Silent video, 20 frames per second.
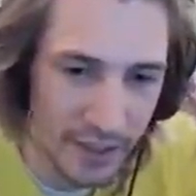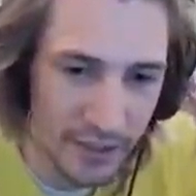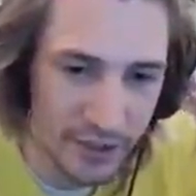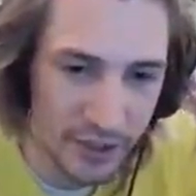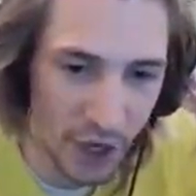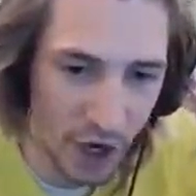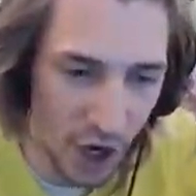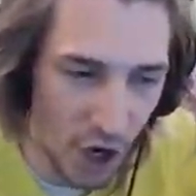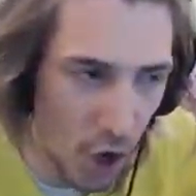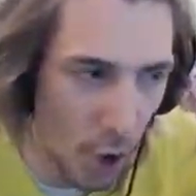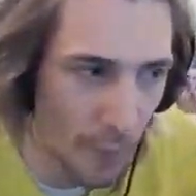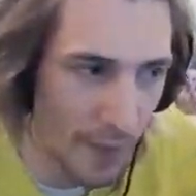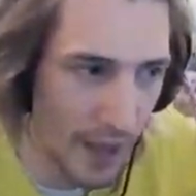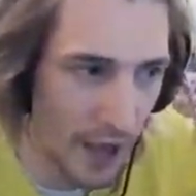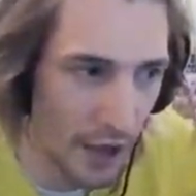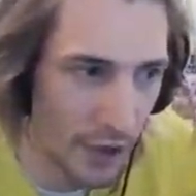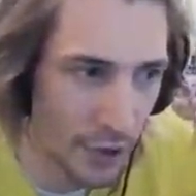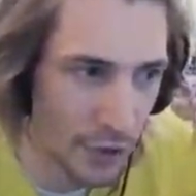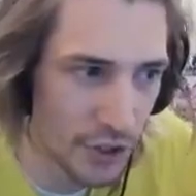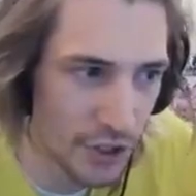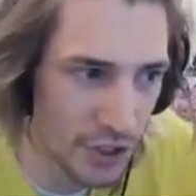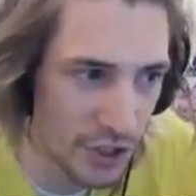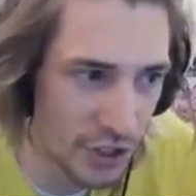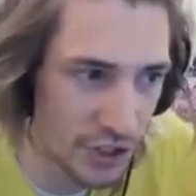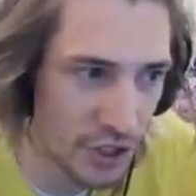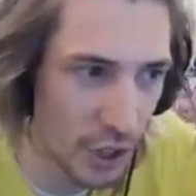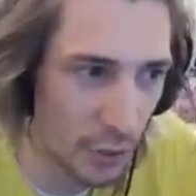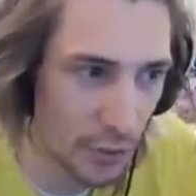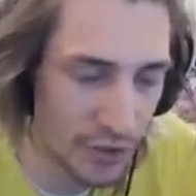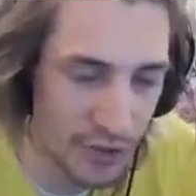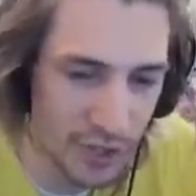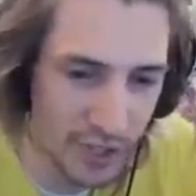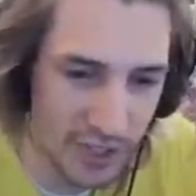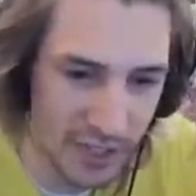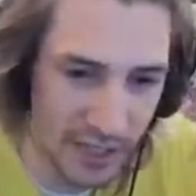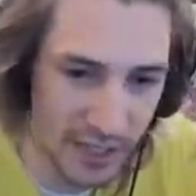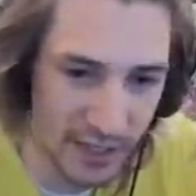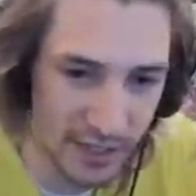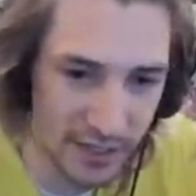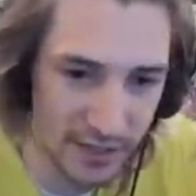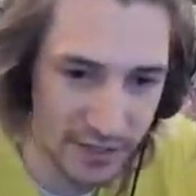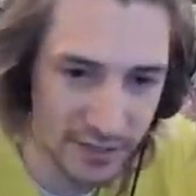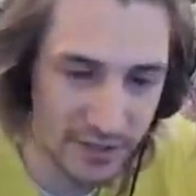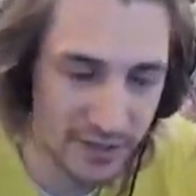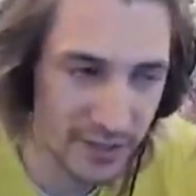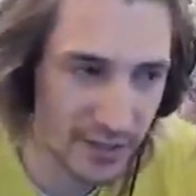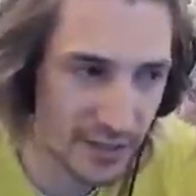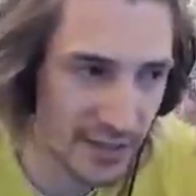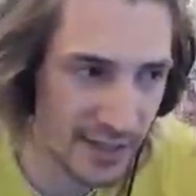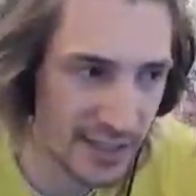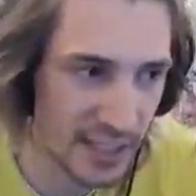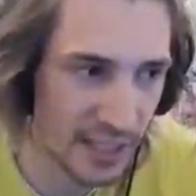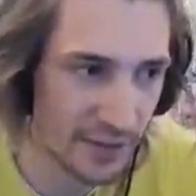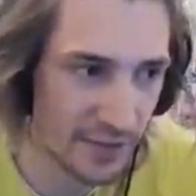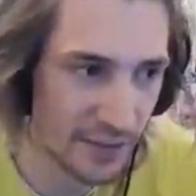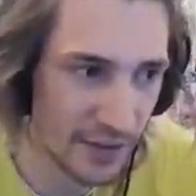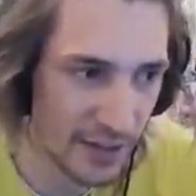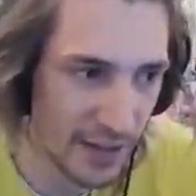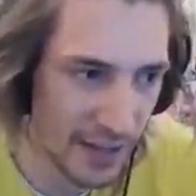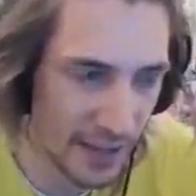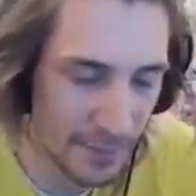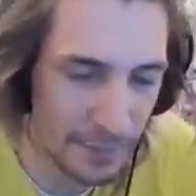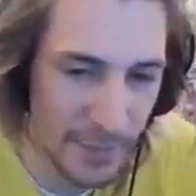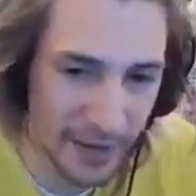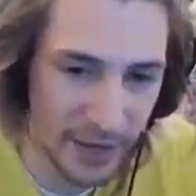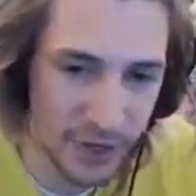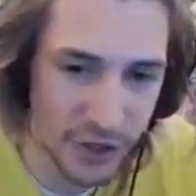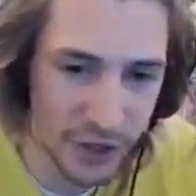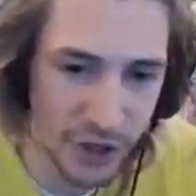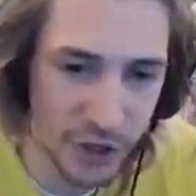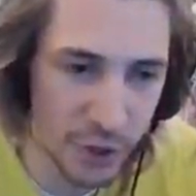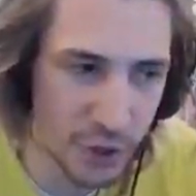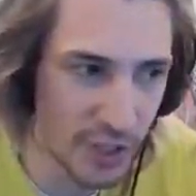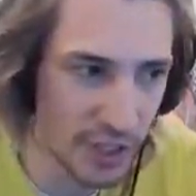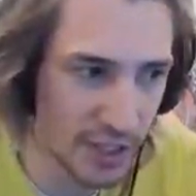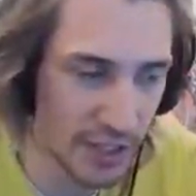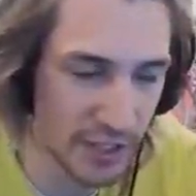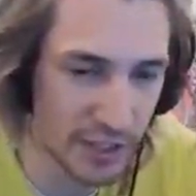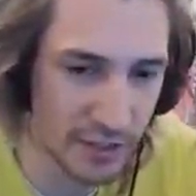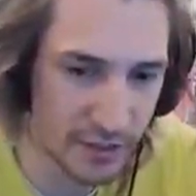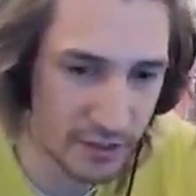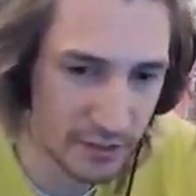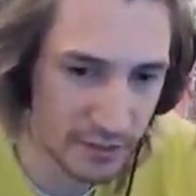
to hope that others don't succeed instead of making sure you succeed.